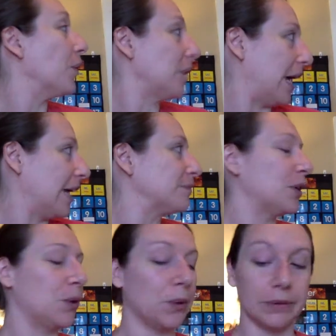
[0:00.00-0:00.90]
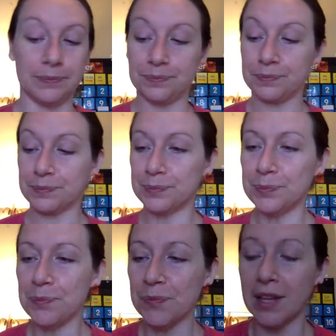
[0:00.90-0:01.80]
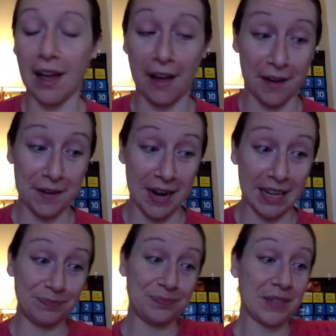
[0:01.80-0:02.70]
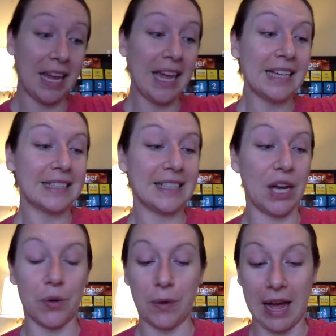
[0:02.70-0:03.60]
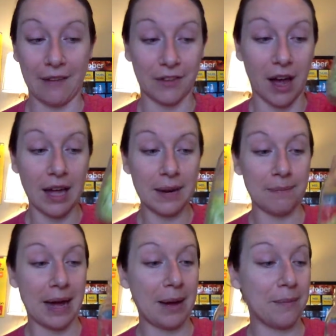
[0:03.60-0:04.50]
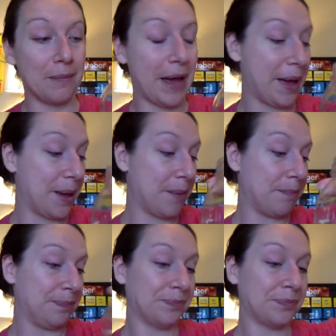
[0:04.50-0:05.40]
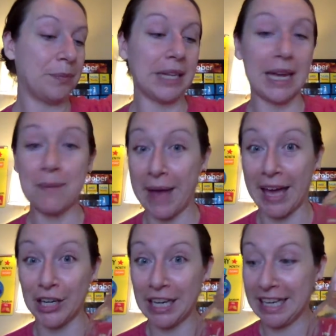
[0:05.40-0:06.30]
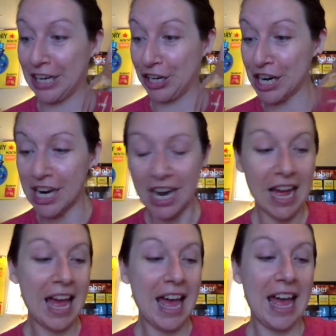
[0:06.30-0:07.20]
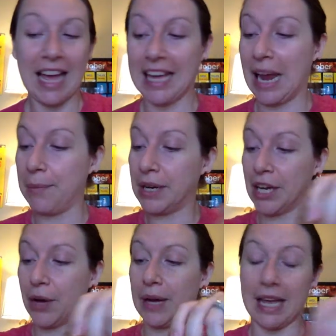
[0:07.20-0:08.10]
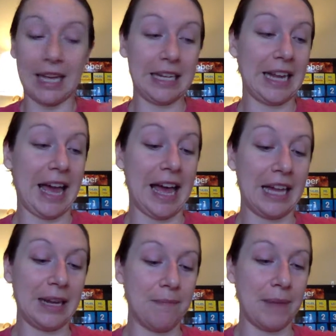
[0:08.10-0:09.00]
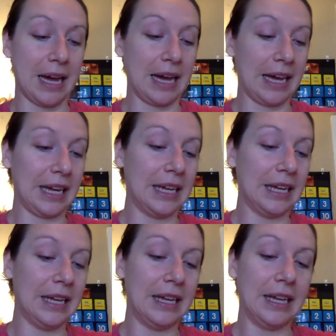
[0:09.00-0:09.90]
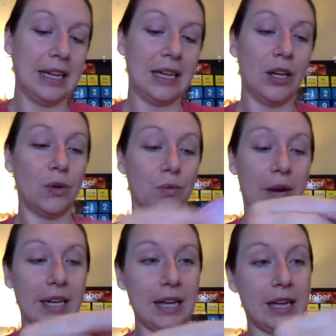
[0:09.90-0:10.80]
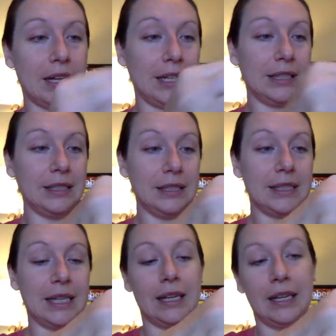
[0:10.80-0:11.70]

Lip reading: Okay, cool. All right, so I've got my plant matter here, and I'm going to go ahead and add my red onions.